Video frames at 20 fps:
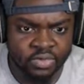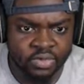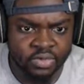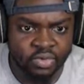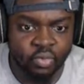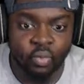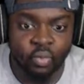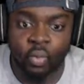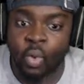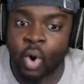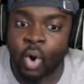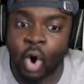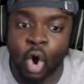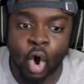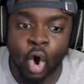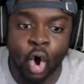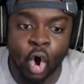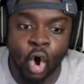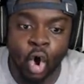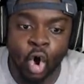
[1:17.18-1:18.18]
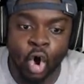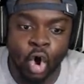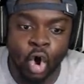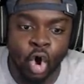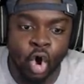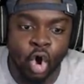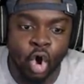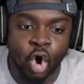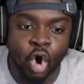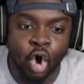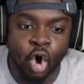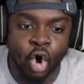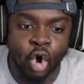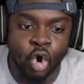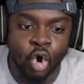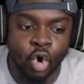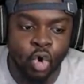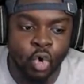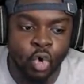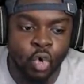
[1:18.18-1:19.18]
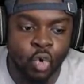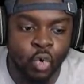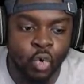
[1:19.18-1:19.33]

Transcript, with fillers: Whoa! What do you want